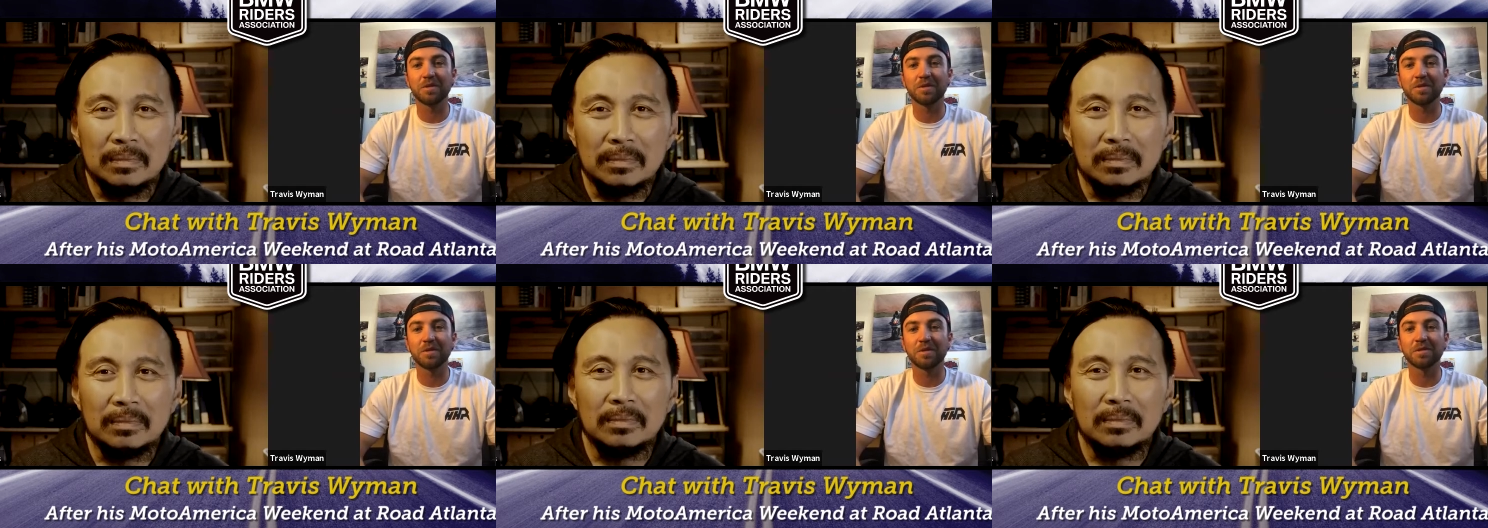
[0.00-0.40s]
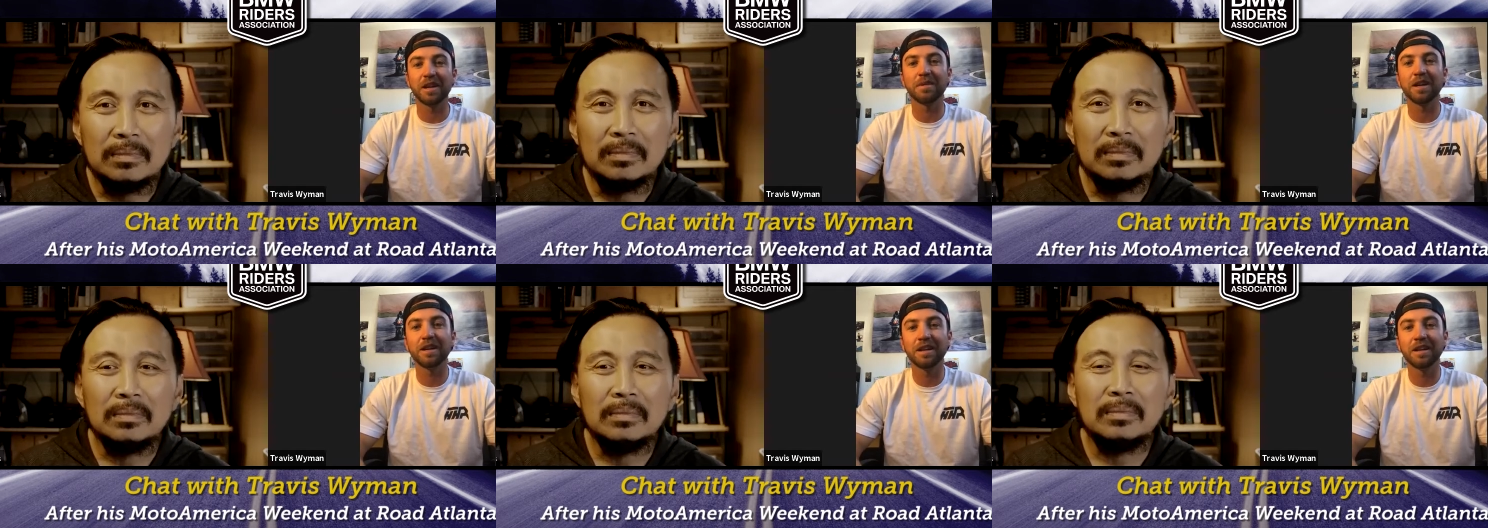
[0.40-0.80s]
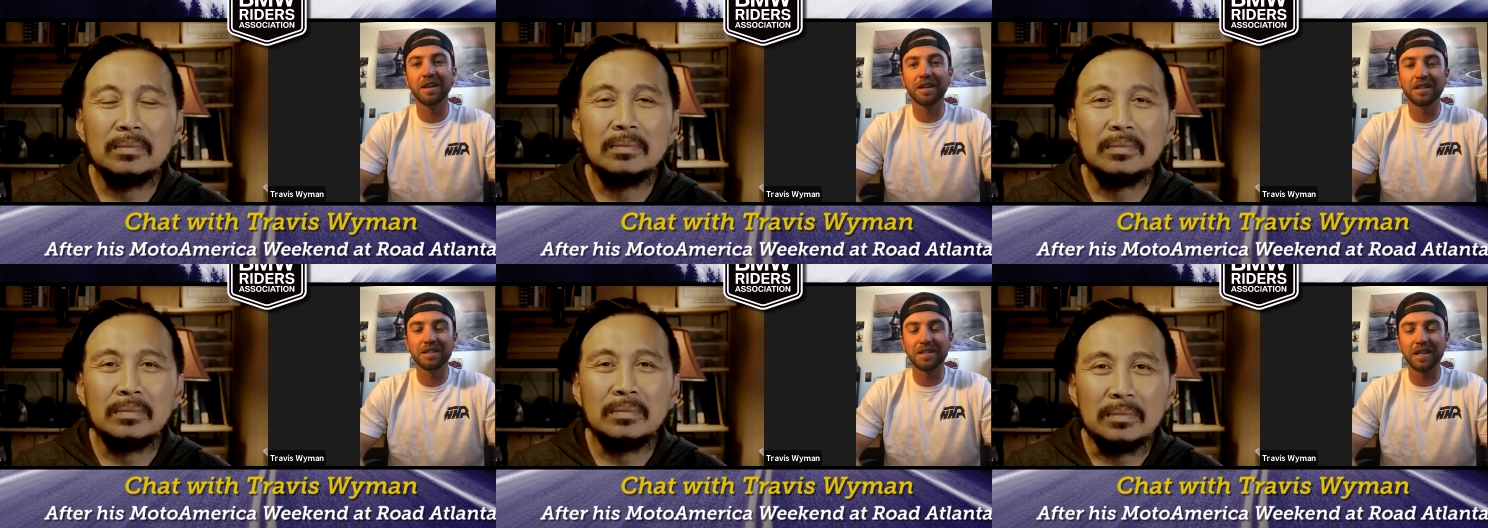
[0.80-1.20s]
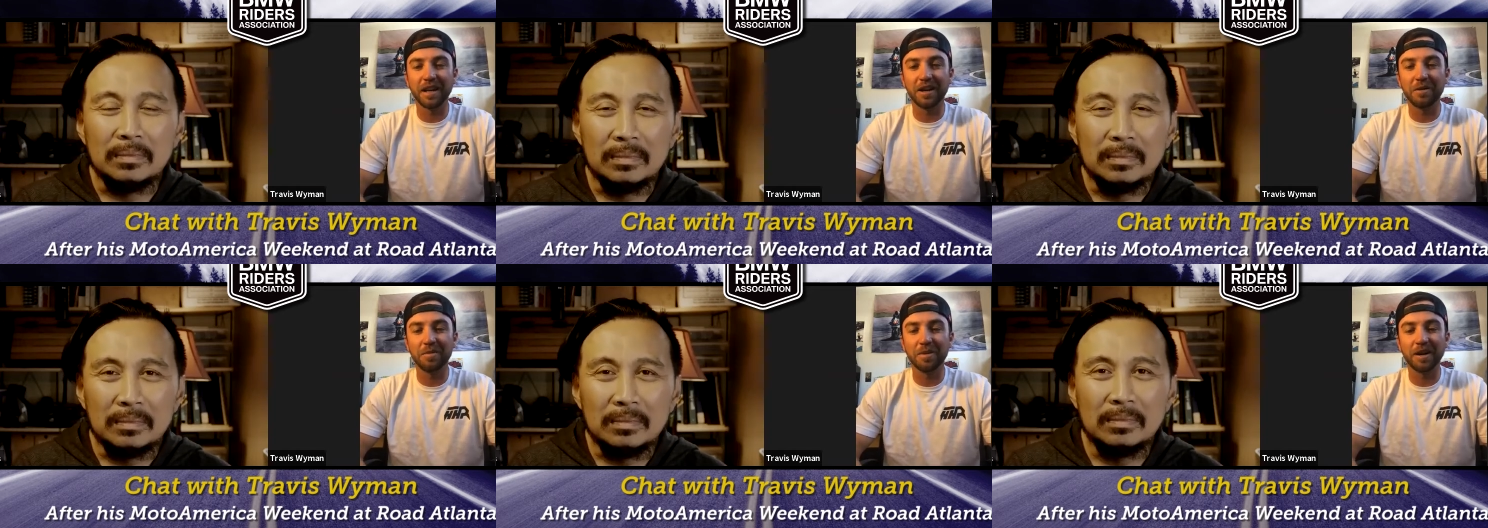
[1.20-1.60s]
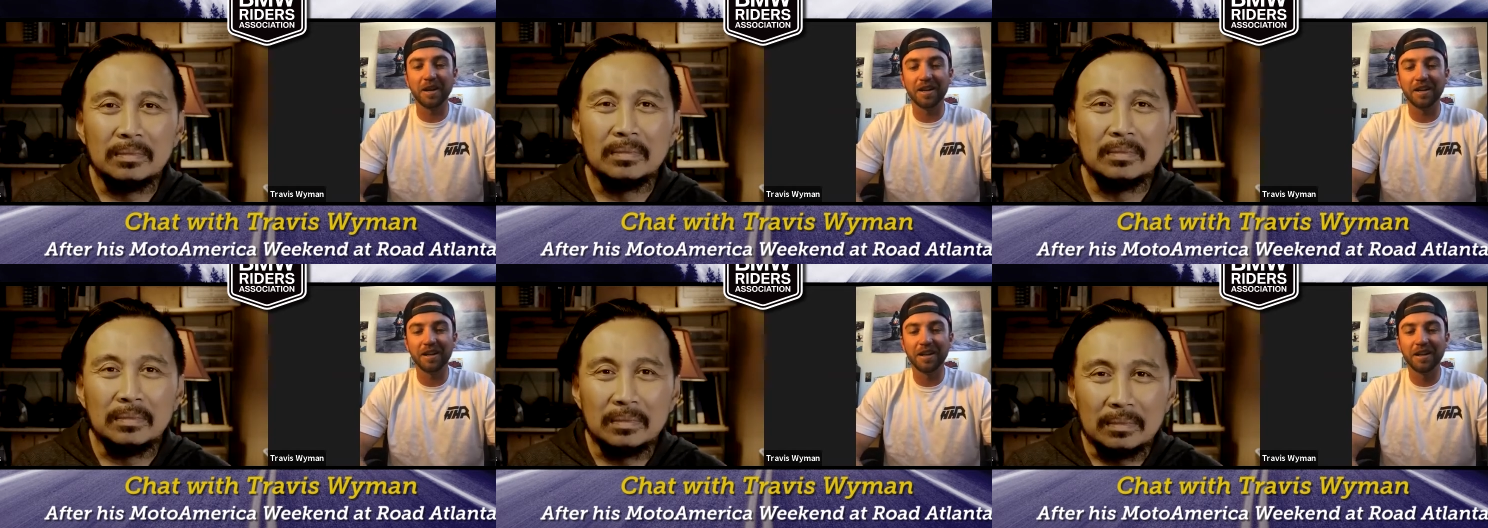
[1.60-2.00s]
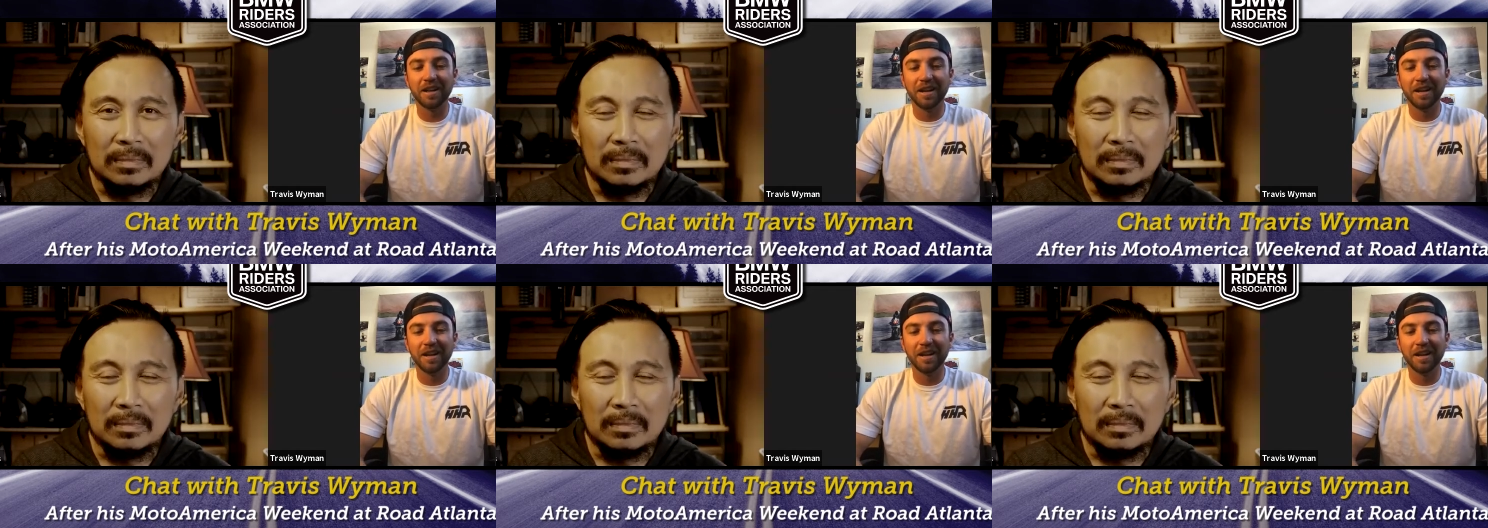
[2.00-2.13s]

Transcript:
Speaker 1: was right on my tail, but